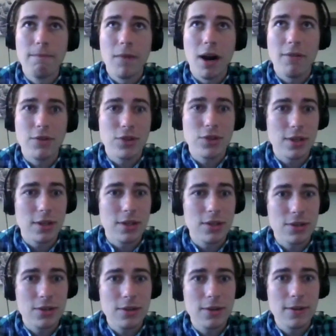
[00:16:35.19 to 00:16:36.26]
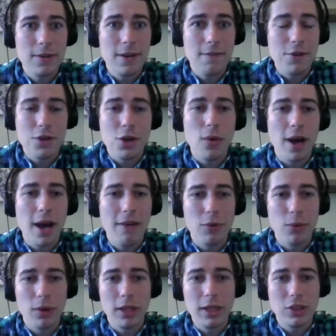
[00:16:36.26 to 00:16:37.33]
Obviously, it's if you don't have a
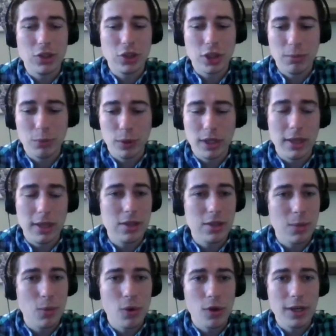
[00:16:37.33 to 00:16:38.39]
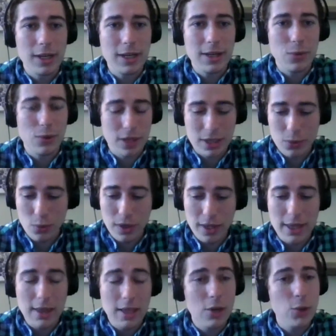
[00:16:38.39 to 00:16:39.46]
relationship within
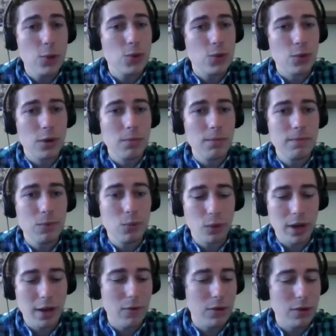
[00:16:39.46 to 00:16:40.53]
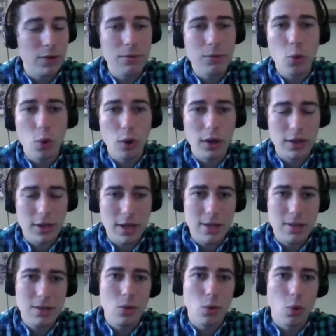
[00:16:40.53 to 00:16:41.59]
within the newsroom, whatever
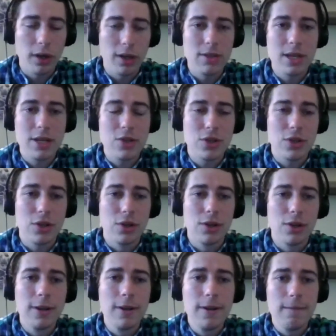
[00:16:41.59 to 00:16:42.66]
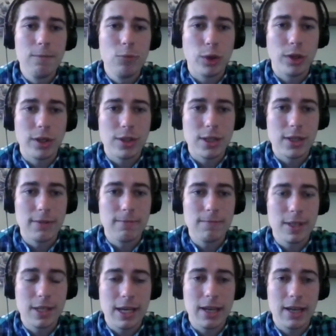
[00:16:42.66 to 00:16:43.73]
organization you're looking to
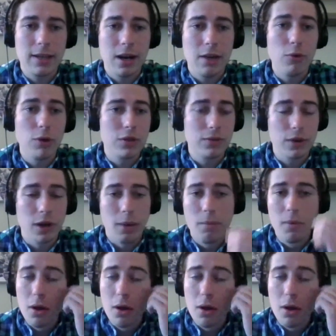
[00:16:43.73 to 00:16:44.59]
get coverage from,